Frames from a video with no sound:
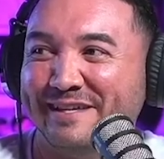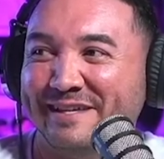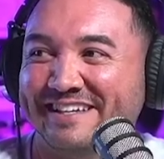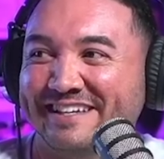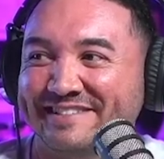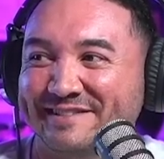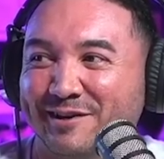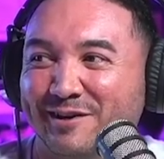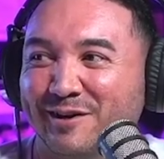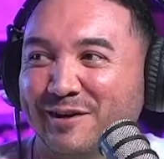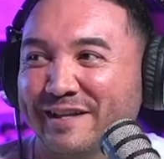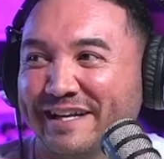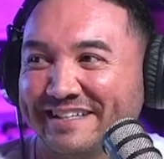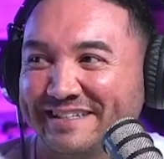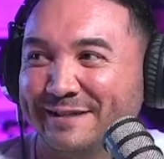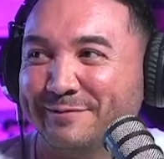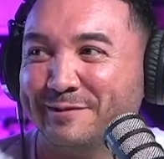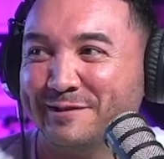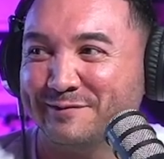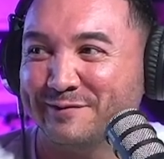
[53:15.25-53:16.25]
because all I
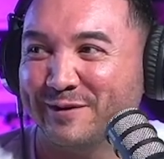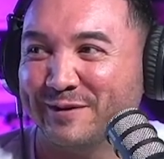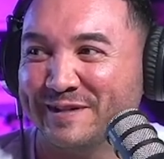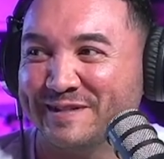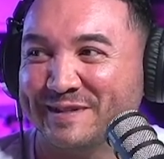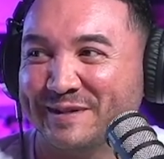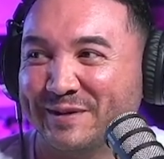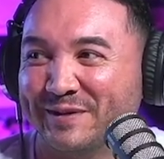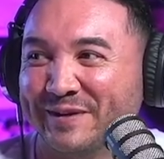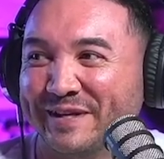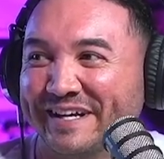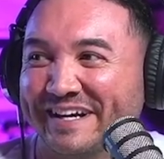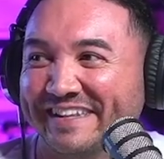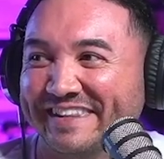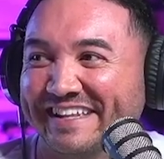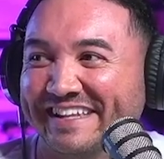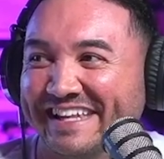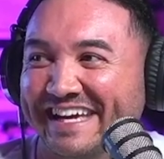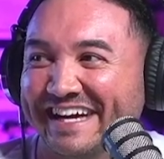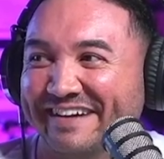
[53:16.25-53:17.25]
did was focus only
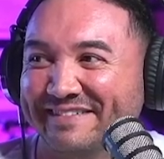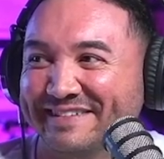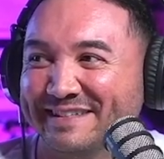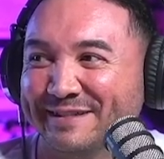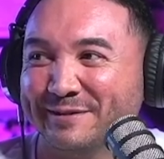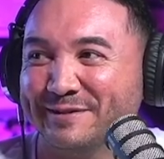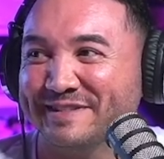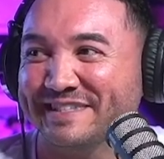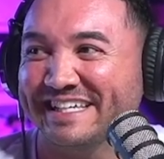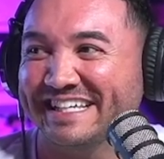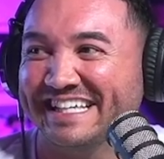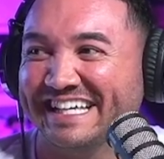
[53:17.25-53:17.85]
on the left. So it was right.